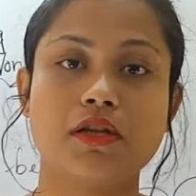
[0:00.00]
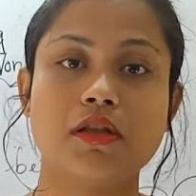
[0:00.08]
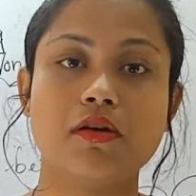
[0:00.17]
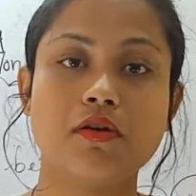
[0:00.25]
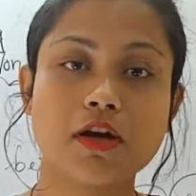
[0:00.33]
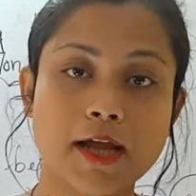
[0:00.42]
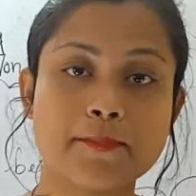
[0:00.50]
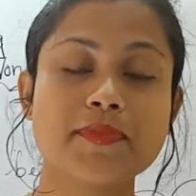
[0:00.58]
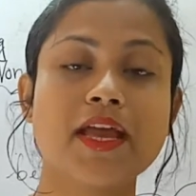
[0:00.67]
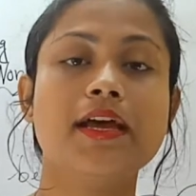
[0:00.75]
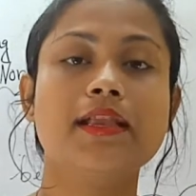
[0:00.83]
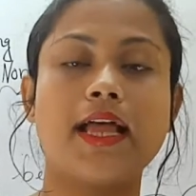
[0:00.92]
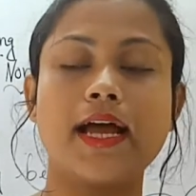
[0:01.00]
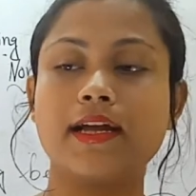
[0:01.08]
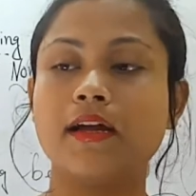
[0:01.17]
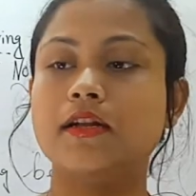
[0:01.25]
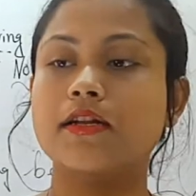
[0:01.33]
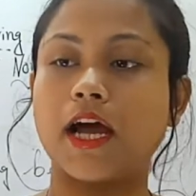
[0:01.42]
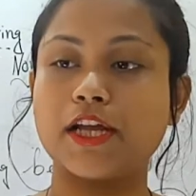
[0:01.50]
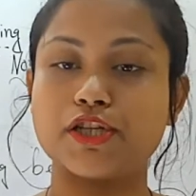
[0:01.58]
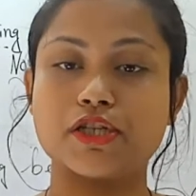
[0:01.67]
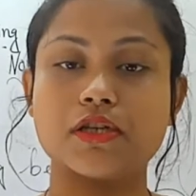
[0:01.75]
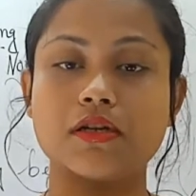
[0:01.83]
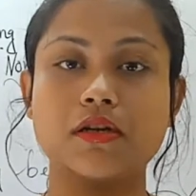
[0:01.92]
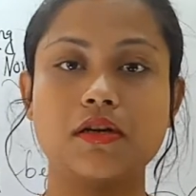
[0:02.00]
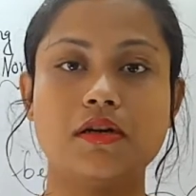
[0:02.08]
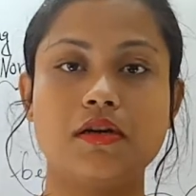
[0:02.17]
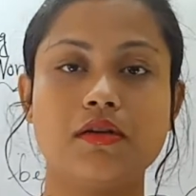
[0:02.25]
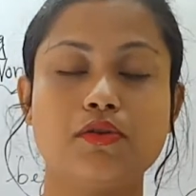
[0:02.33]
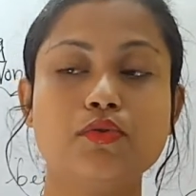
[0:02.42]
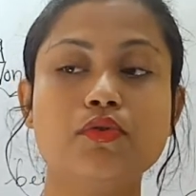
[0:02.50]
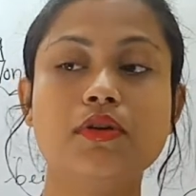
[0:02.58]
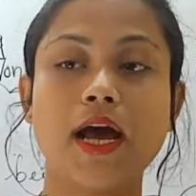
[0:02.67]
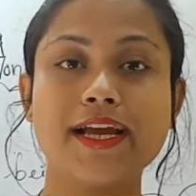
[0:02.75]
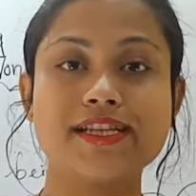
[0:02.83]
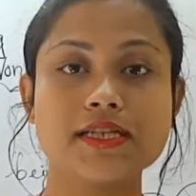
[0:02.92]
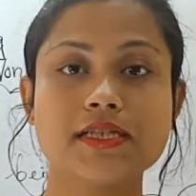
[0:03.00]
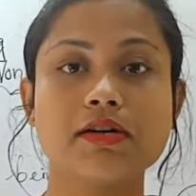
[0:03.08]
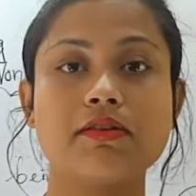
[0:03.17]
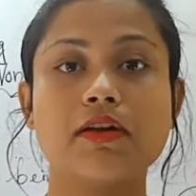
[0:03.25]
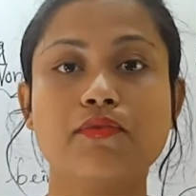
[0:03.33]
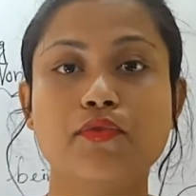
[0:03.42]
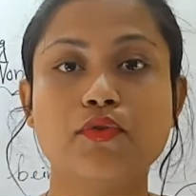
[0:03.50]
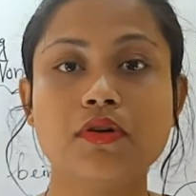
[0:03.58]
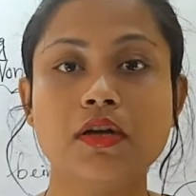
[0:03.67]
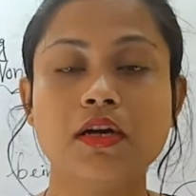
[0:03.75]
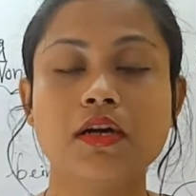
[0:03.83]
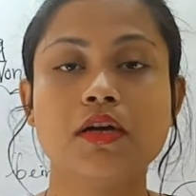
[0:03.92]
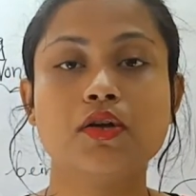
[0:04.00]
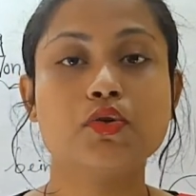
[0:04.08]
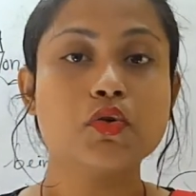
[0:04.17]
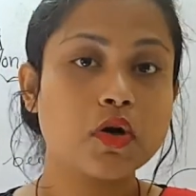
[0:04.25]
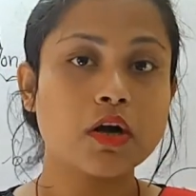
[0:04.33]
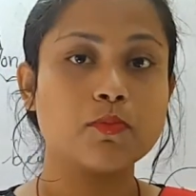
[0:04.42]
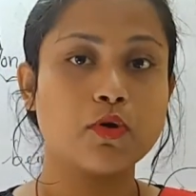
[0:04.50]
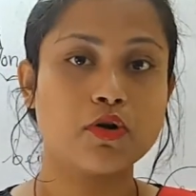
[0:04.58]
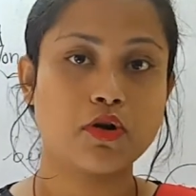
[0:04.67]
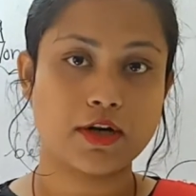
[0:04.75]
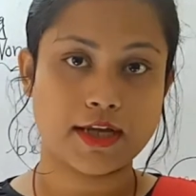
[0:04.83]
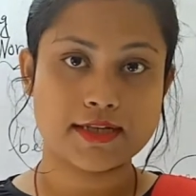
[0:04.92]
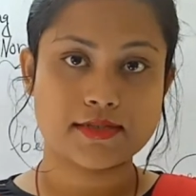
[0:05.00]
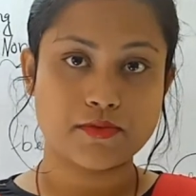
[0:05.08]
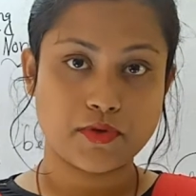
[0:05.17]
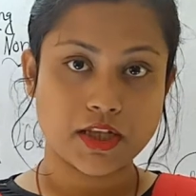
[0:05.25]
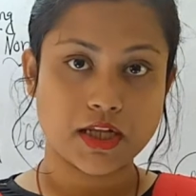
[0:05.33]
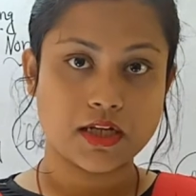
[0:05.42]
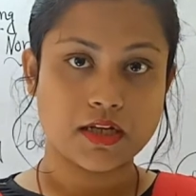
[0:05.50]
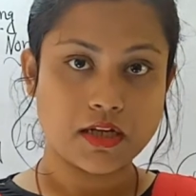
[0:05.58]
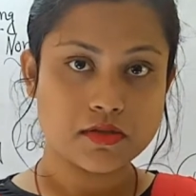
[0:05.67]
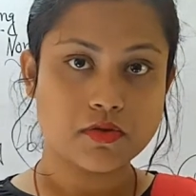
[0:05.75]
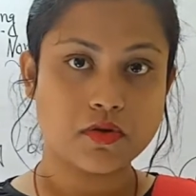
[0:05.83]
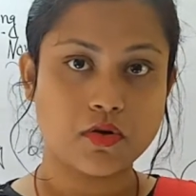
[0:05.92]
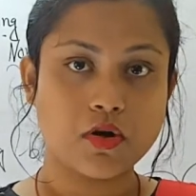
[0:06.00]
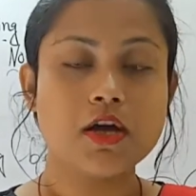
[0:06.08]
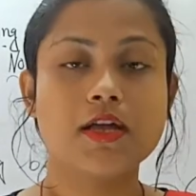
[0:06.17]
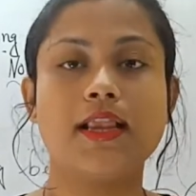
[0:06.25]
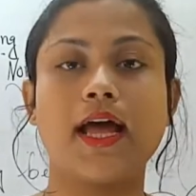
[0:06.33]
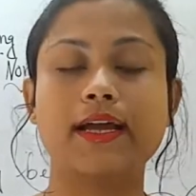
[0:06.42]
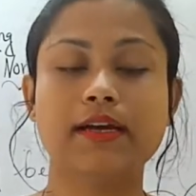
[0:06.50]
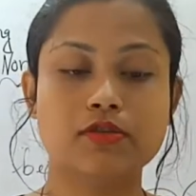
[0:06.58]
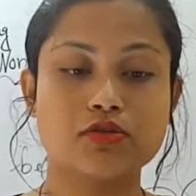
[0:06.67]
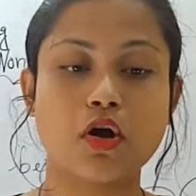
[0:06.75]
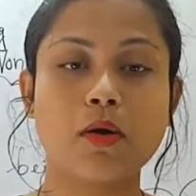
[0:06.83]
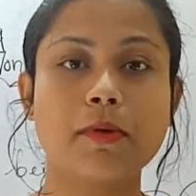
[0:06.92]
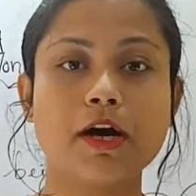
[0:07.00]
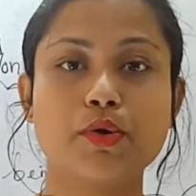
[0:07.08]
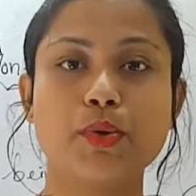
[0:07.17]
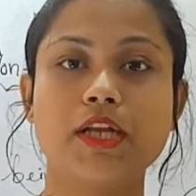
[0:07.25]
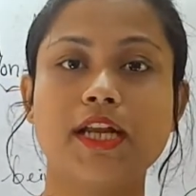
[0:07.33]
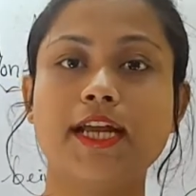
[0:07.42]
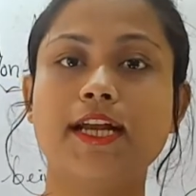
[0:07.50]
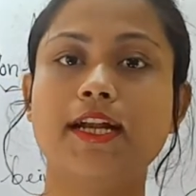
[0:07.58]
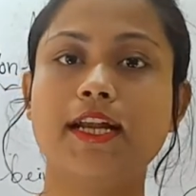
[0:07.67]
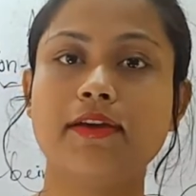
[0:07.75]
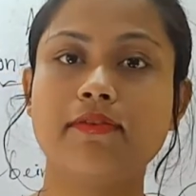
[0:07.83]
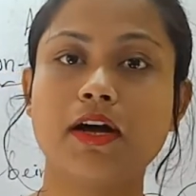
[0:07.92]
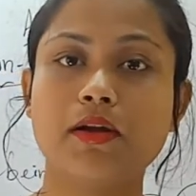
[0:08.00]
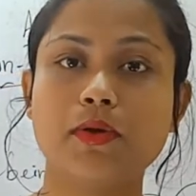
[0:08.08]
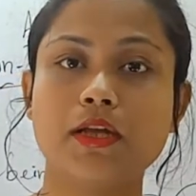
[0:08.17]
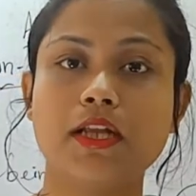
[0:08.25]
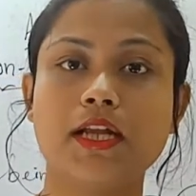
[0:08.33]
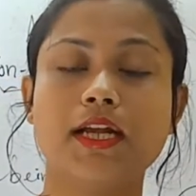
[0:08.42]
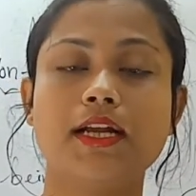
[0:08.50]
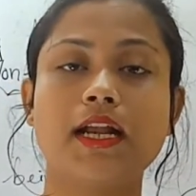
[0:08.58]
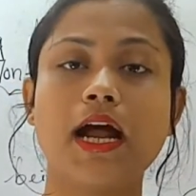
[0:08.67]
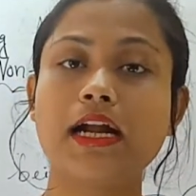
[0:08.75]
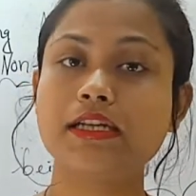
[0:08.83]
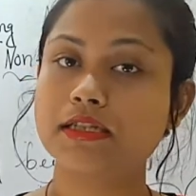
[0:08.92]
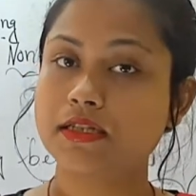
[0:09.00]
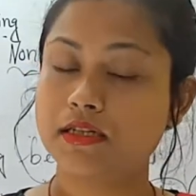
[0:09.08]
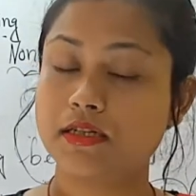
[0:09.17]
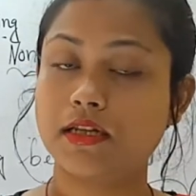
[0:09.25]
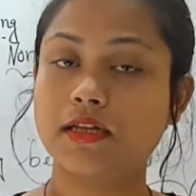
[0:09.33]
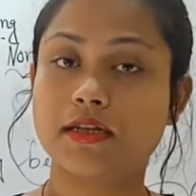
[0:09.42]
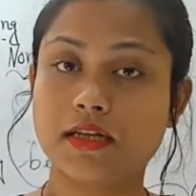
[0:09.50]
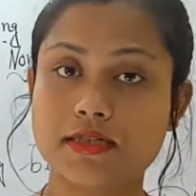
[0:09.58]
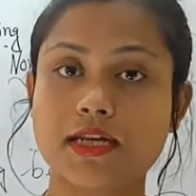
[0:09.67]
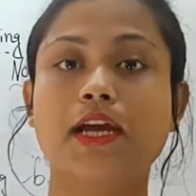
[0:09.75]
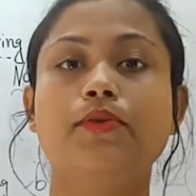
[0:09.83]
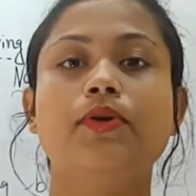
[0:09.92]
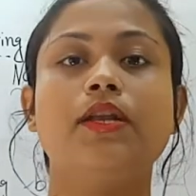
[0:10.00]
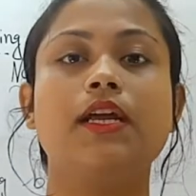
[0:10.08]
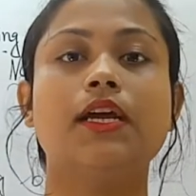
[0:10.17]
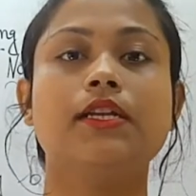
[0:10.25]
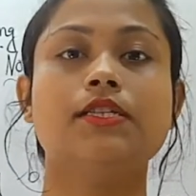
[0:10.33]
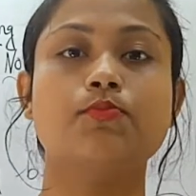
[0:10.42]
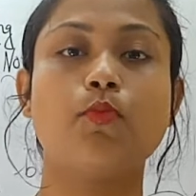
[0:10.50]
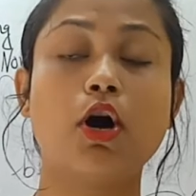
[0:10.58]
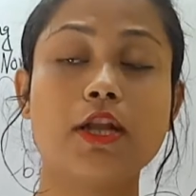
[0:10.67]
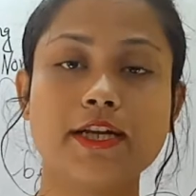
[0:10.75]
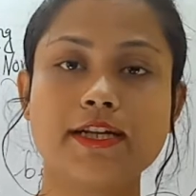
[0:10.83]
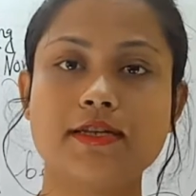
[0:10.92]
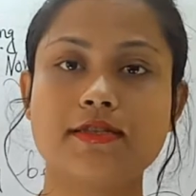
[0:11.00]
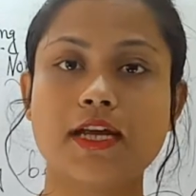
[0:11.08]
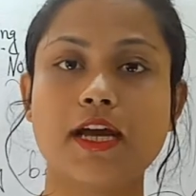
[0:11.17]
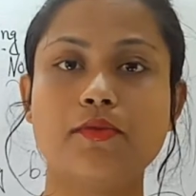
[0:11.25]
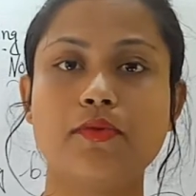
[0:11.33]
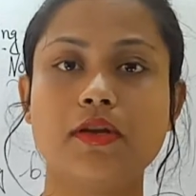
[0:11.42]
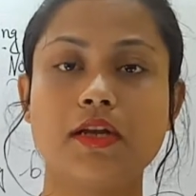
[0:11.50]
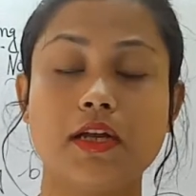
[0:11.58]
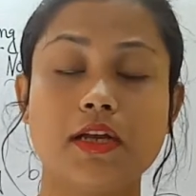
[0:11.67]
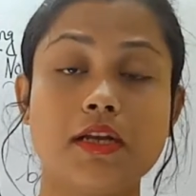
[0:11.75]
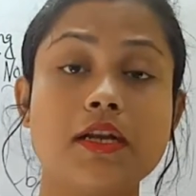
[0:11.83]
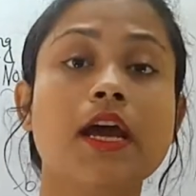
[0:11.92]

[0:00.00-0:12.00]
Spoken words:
Okay, like to digest our food, two or more organs we need. Yes or no? Like stomach we need, liver we need, large intestine we need, small intestine we need.